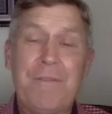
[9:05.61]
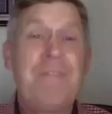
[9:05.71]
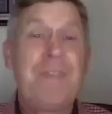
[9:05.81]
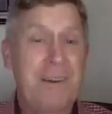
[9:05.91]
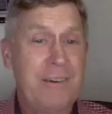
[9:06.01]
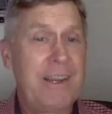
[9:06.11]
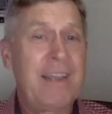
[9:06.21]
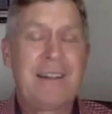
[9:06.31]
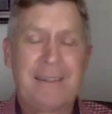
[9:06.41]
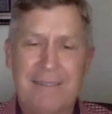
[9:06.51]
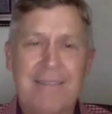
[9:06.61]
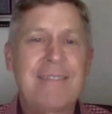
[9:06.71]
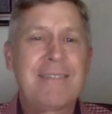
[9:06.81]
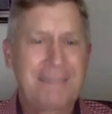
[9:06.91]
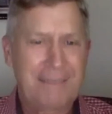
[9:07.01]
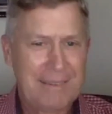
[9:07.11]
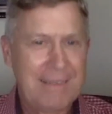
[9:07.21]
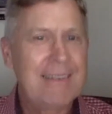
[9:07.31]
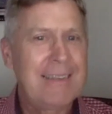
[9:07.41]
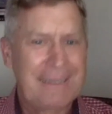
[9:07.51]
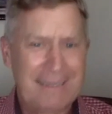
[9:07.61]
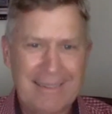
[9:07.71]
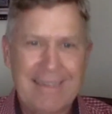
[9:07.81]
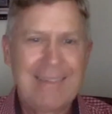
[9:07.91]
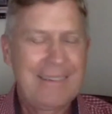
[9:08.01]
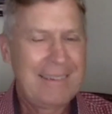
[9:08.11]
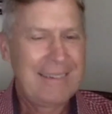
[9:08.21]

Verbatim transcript: you know, he was just very